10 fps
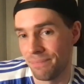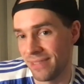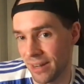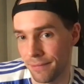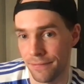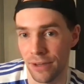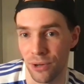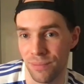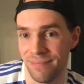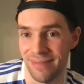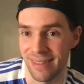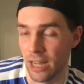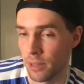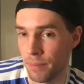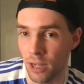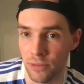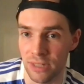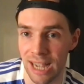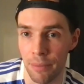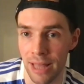Didn't feel other parts of his
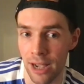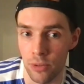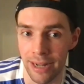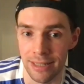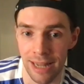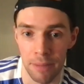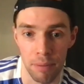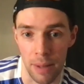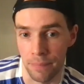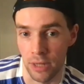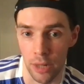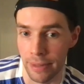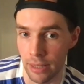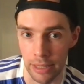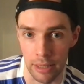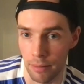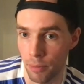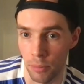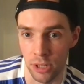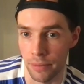game were that great today, but he
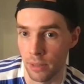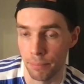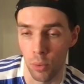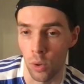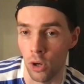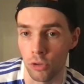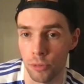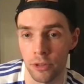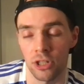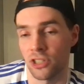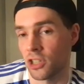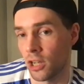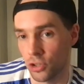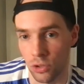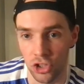popped up with an important contribution as I touched on.